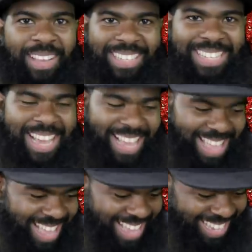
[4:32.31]

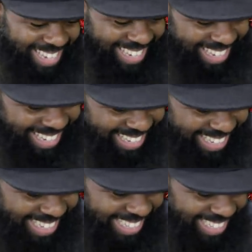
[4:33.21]

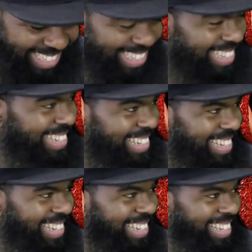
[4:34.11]

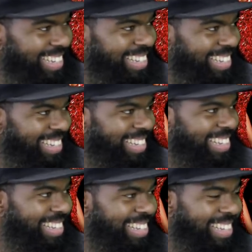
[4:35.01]

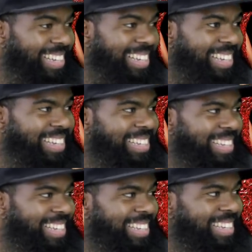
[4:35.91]

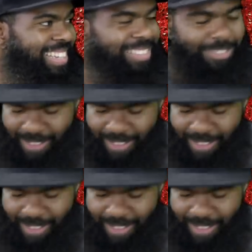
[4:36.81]
(not speaking)